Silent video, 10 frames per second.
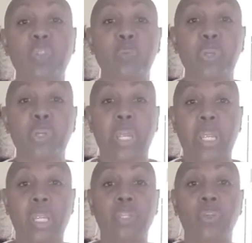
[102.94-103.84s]
book
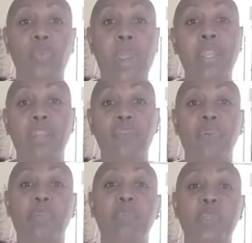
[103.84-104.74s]
and you're writing it
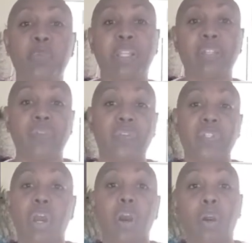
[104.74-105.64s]
from the perspective of a
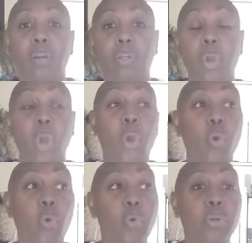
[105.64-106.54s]
dog,
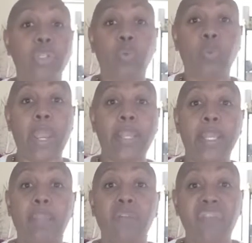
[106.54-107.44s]
or you're
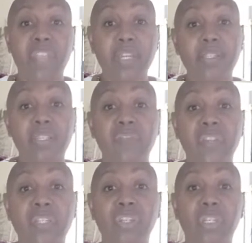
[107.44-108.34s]
writing fantasy
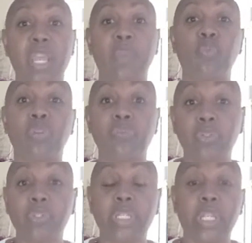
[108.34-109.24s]
fiction and one of
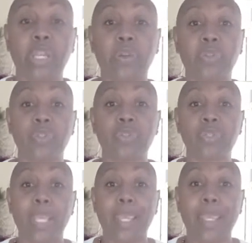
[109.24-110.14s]
your lead
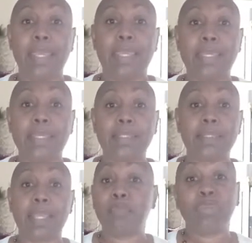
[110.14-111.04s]
characters
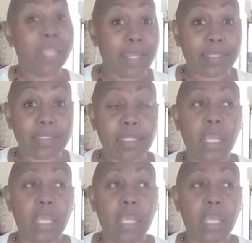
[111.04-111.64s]
is a plant.